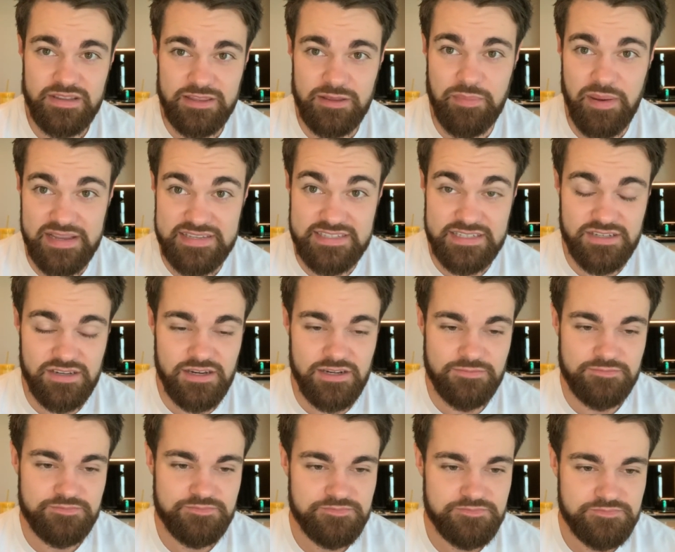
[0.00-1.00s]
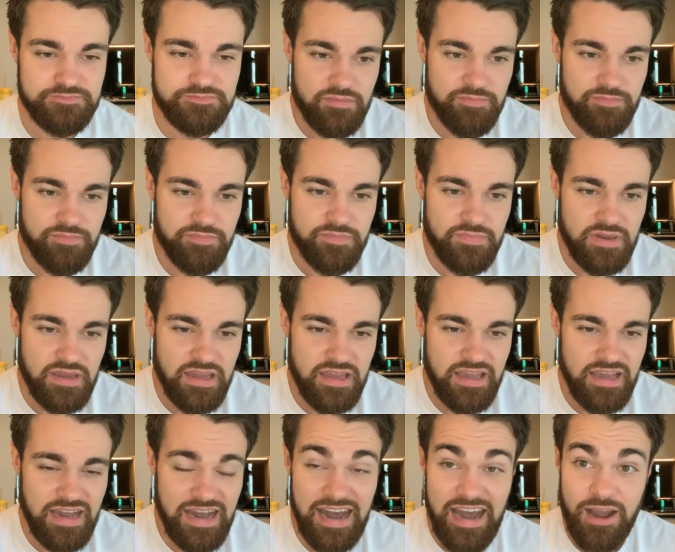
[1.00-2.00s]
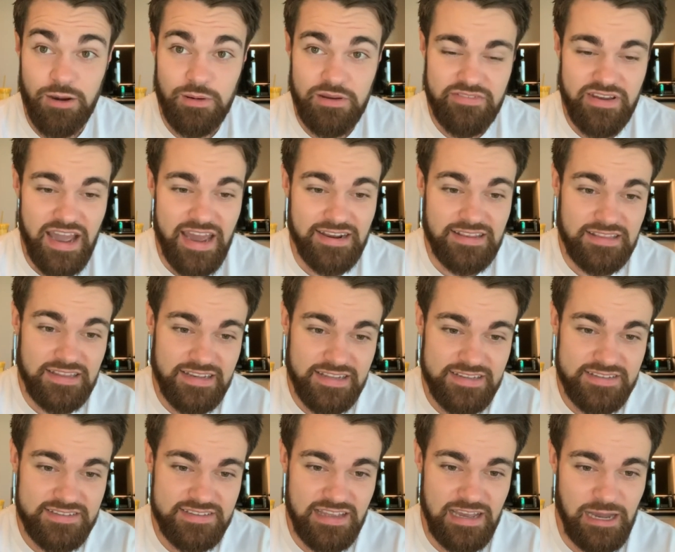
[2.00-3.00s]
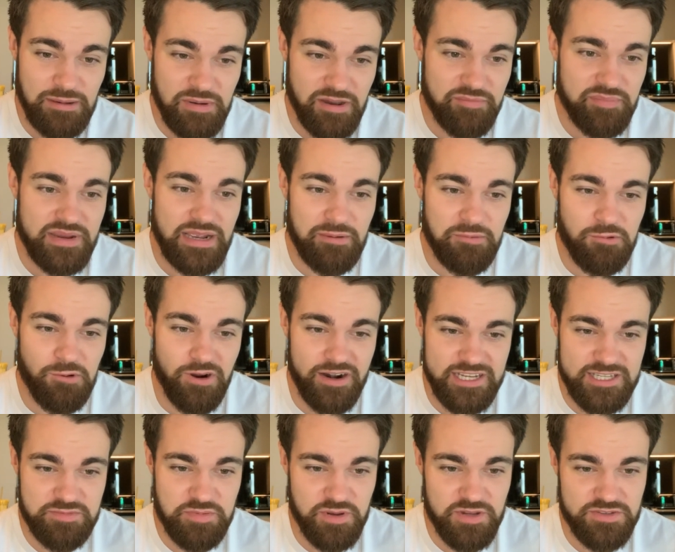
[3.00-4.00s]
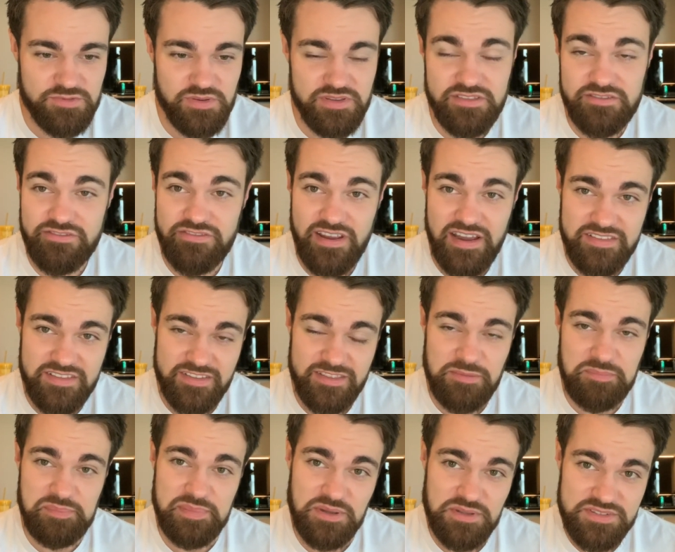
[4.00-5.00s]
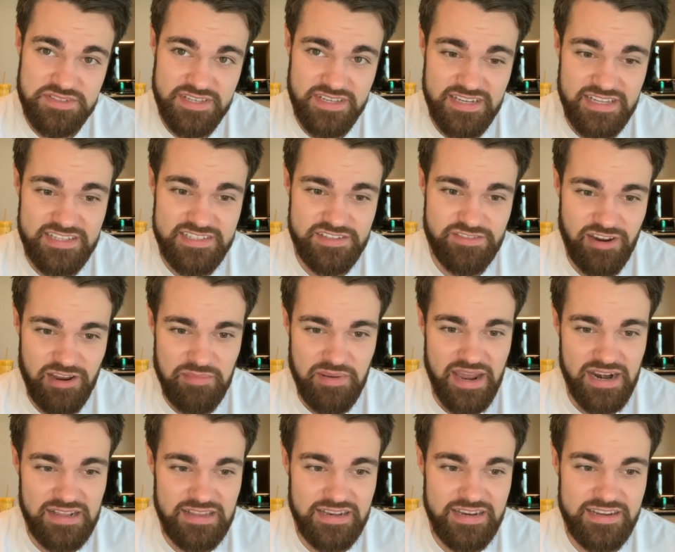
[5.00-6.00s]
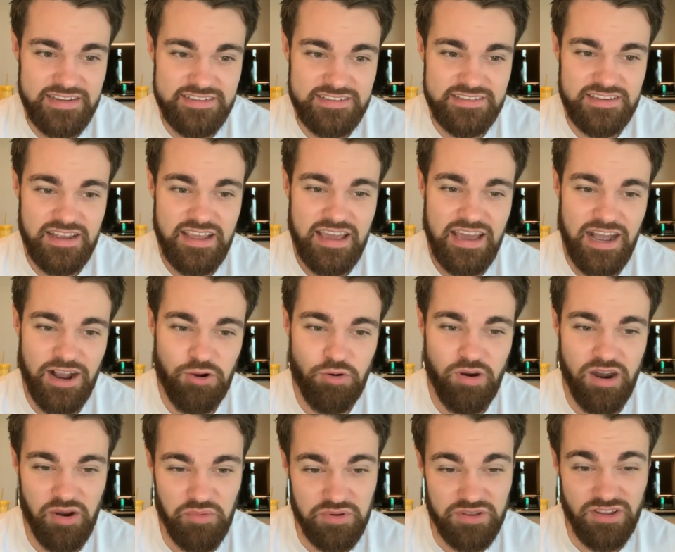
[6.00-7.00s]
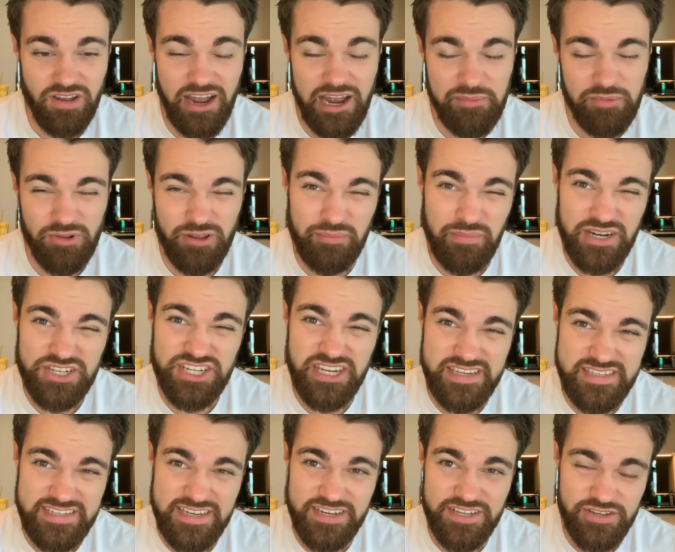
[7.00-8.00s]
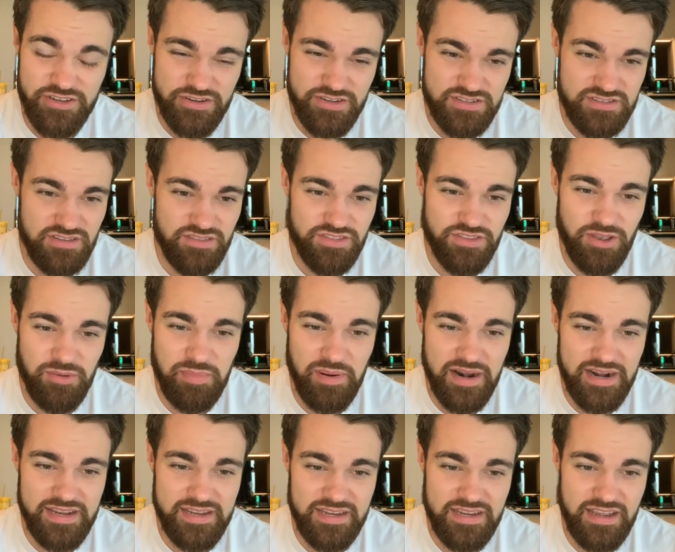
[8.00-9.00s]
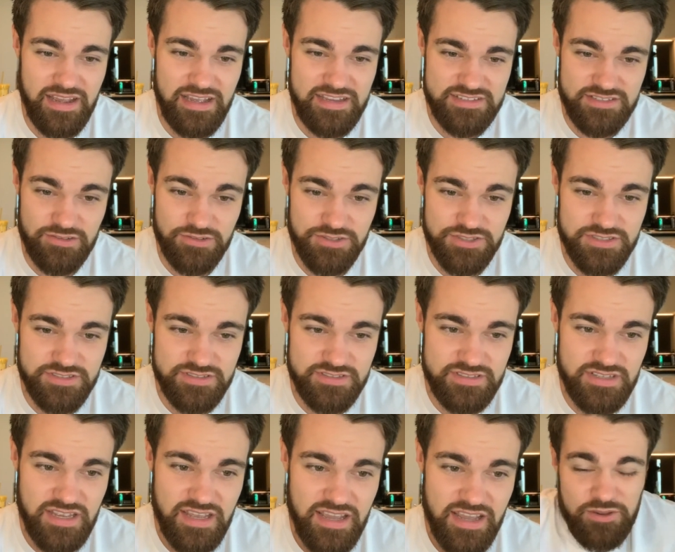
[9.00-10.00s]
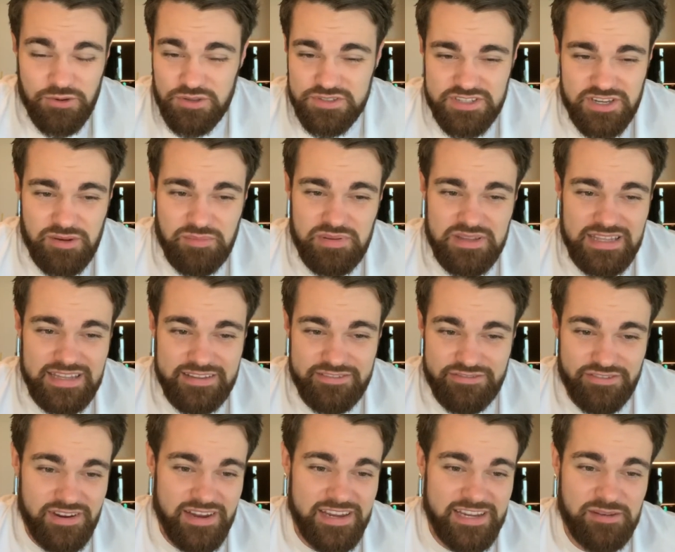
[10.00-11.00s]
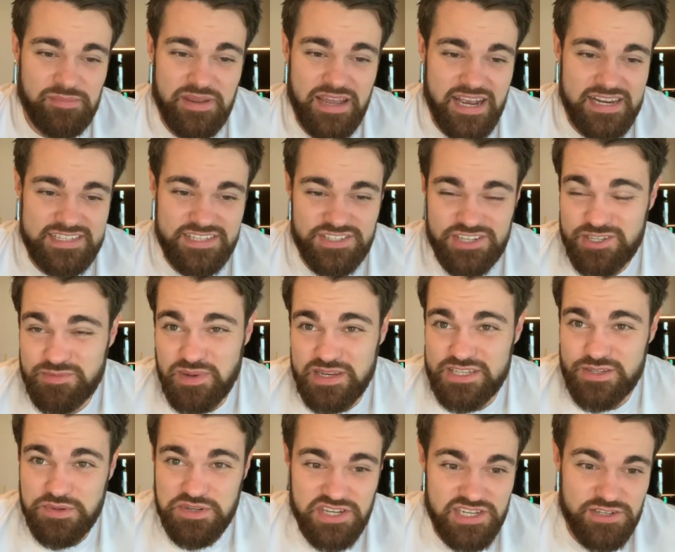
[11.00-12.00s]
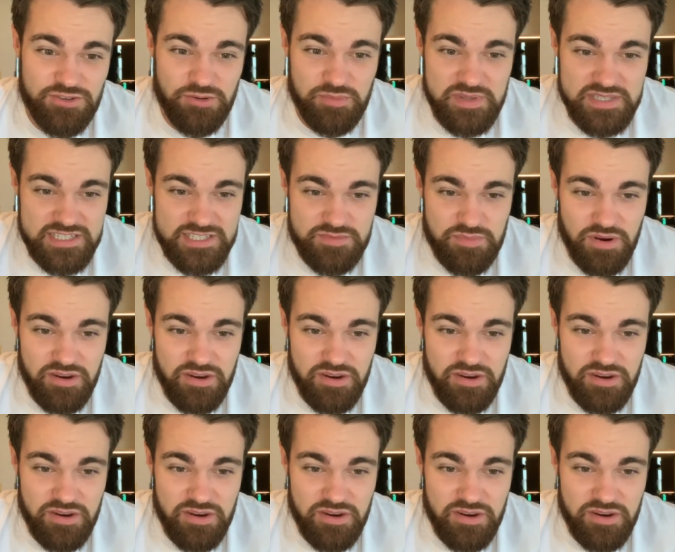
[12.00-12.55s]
the basic guide. However, analytics I've become quite experienced with and found that the built-in Instagram analytics are quite reliable and much easier to use than third-party solutions. They're also completely free and can be accessed just by switching to a business